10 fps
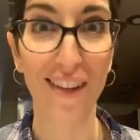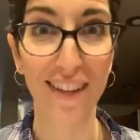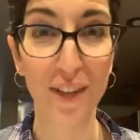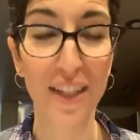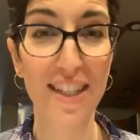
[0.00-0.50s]

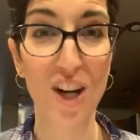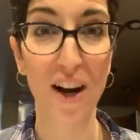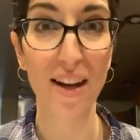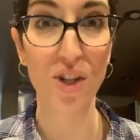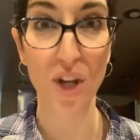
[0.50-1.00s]
You can start
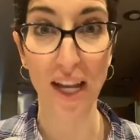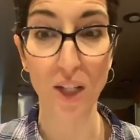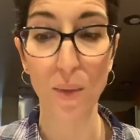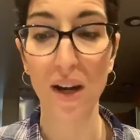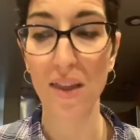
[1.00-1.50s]
it
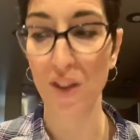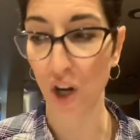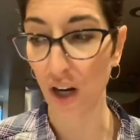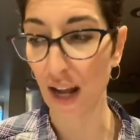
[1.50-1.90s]
January 3rd.